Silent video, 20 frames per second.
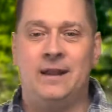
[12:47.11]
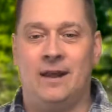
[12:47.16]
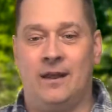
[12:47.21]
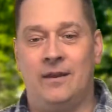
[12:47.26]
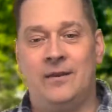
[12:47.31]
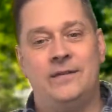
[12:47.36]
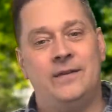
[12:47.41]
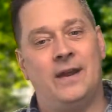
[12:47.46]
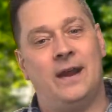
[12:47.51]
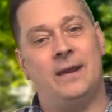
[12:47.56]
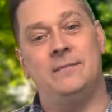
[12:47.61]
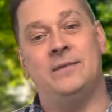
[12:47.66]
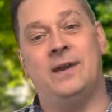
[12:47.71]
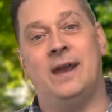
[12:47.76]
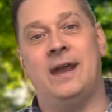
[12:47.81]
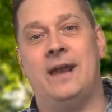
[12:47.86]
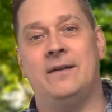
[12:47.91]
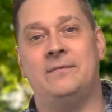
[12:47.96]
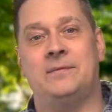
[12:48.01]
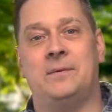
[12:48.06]
Other times I
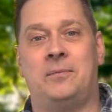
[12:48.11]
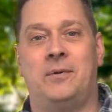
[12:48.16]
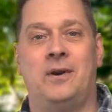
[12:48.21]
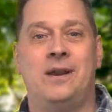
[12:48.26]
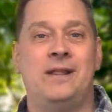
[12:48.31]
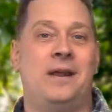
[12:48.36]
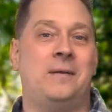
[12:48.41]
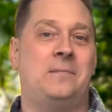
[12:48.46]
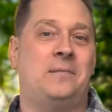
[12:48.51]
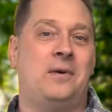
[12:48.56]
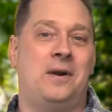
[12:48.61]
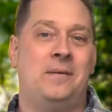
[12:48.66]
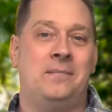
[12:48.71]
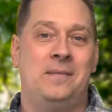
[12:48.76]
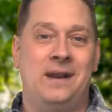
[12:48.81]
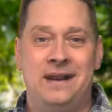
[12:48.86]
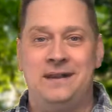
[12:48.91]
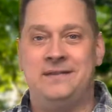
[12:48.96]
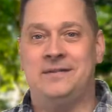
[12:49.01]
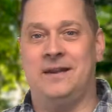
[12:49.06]
have to pray that prayer
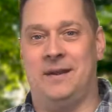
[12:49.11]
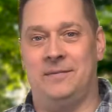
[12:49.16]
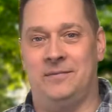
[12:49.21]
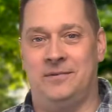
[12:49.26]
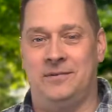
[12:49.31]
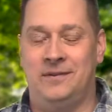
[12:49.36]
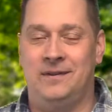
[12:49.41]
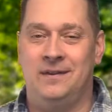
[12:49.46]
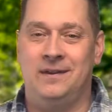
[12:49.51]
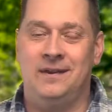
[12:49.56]
many times.